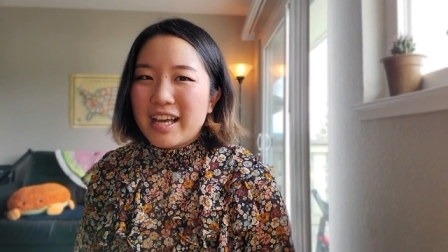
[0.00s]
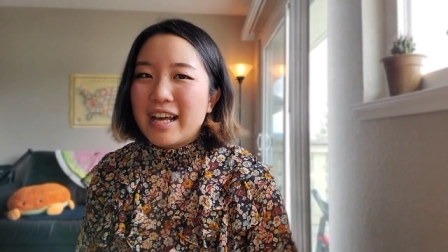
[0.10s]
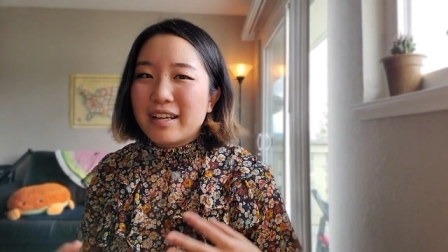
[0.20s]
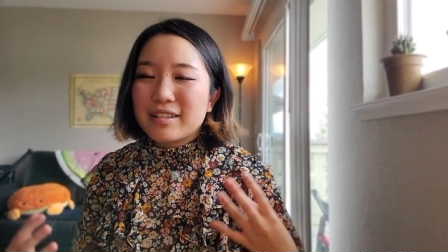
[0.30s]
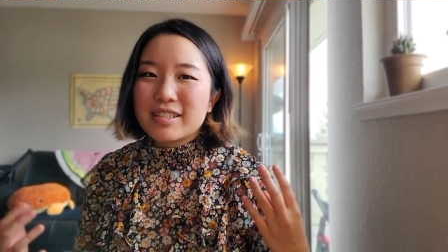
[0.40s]

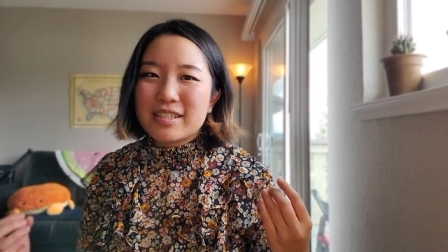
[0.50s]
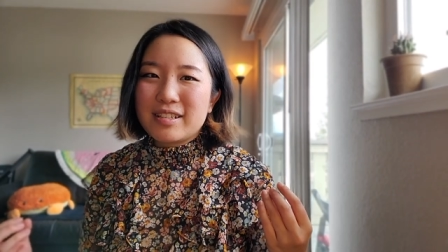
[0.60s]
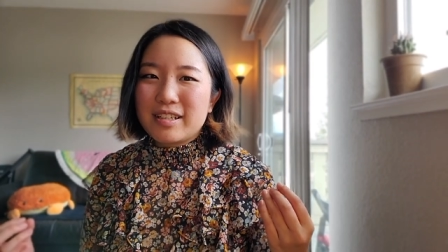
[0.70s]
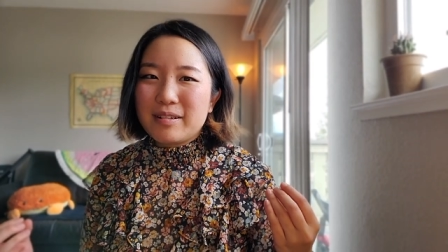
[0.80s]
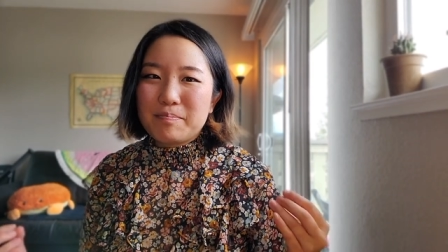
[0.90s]
and
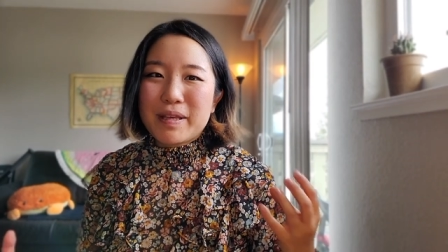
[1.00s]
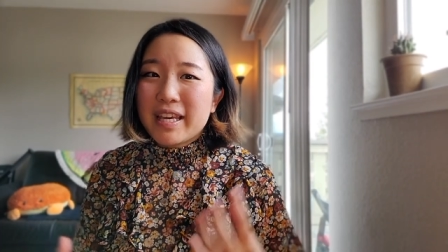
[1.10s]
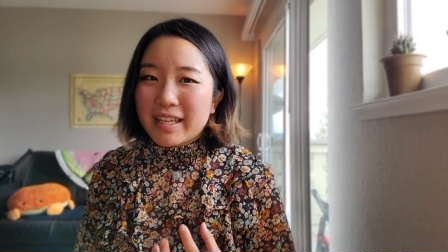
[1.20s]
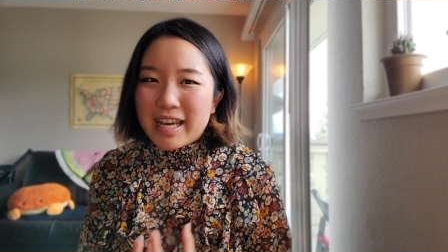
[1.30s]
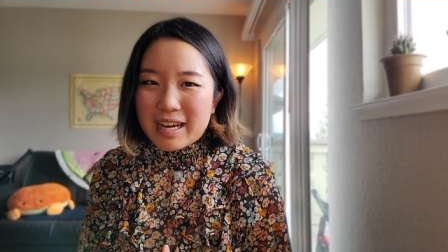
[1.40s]

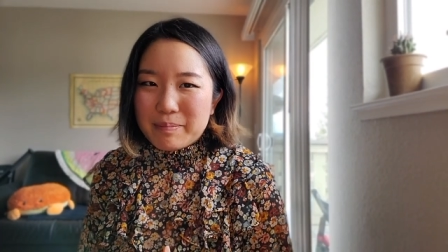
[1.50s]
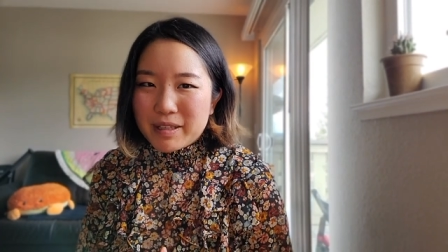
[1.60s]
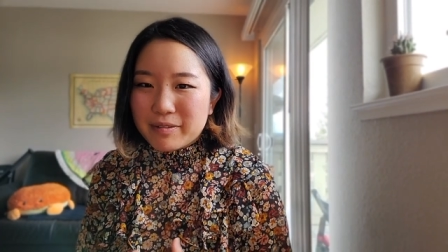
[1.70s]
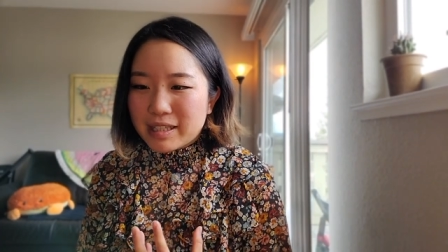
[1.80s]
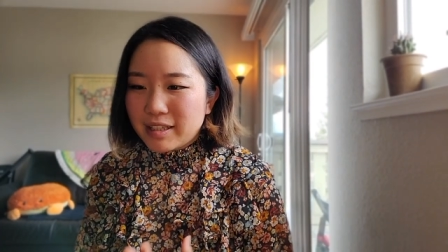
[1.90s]
being happy
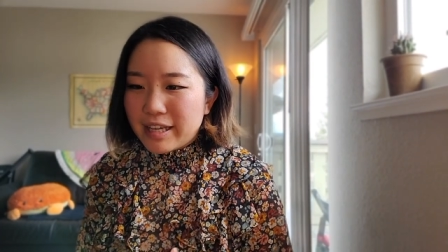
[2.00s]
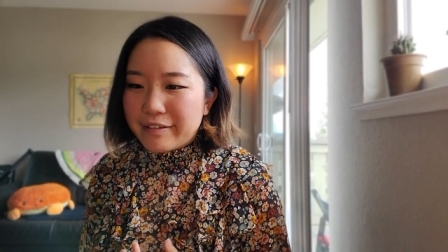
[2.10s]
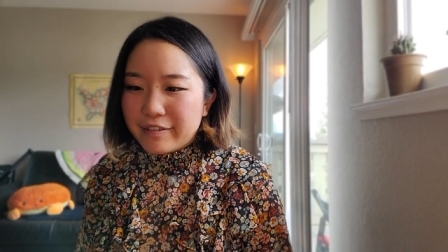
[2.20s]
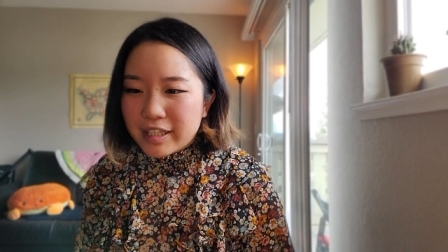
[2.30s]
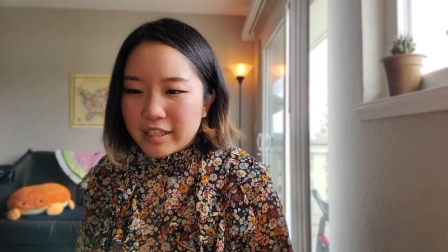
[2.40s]
with life
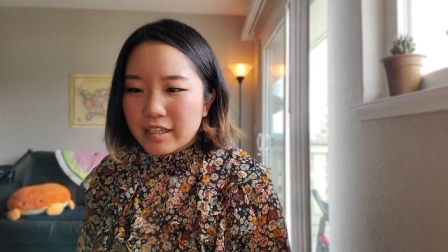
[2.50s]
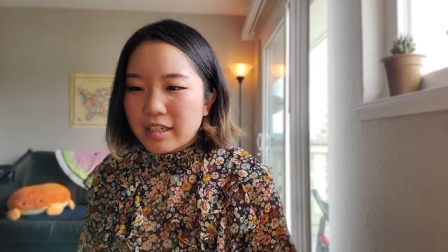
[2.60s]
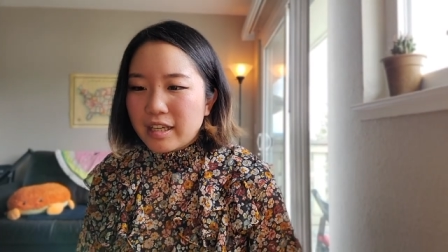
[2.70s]
there.